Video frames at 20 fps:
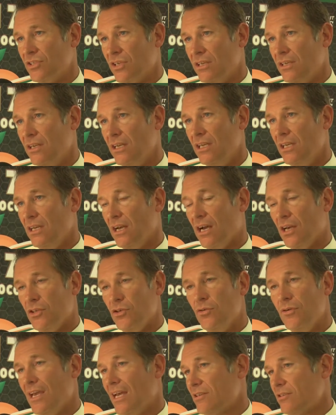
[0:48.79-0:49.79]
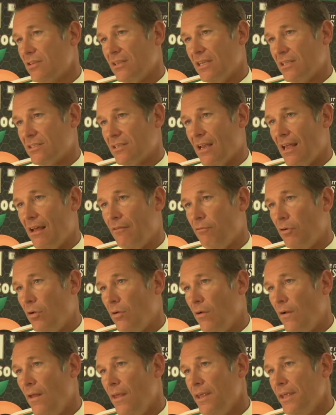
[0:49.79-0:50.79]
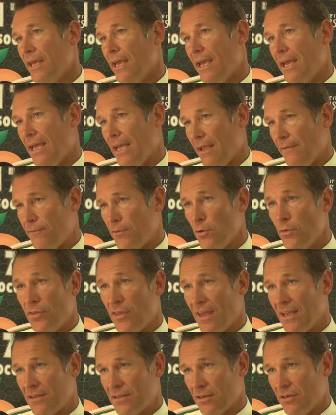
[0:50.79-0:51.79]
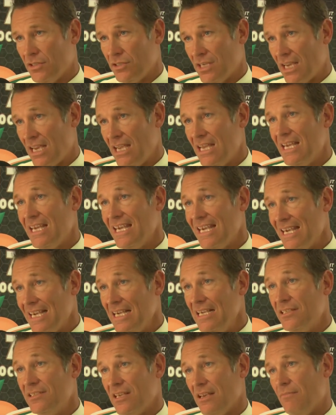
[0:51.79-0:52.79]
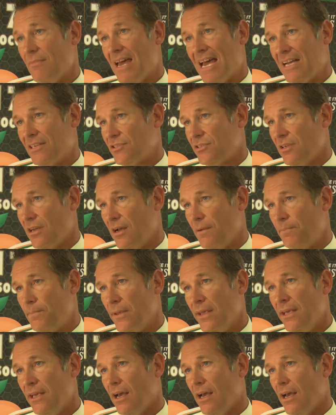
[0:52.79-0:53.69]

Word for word: And uh, you get to this level, uh, if you think there's a easy matchup,